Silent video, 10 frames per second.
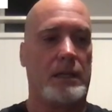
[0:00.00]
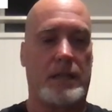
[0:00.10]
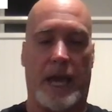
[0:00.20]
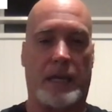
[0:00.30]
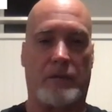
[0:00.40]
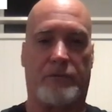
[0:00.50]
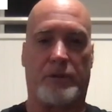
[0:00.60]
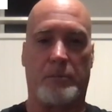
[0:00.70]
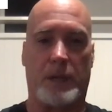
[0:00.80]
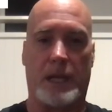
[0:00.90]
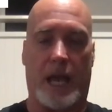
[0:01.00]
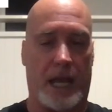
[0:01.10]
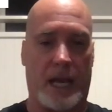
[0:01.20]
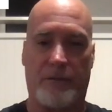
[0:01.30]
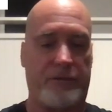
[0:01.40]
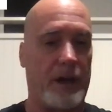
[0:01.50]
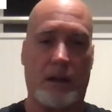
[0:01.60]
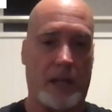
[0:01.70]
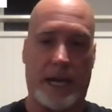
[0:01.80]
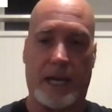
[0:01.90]
taken from me, and I
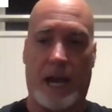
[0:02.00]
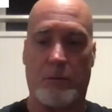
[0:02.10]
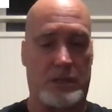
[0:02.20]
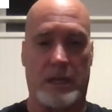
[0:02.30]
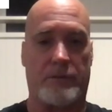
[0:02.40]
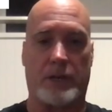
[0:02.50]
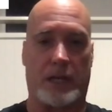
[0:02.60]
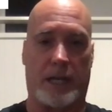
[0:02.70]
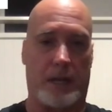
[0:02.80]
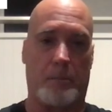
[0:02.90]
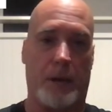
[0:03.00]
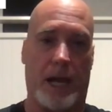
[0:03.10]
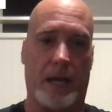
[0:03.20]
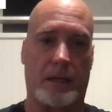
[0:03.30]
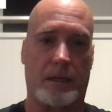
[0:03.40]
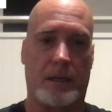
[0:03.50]
felt like I was never going to get it back.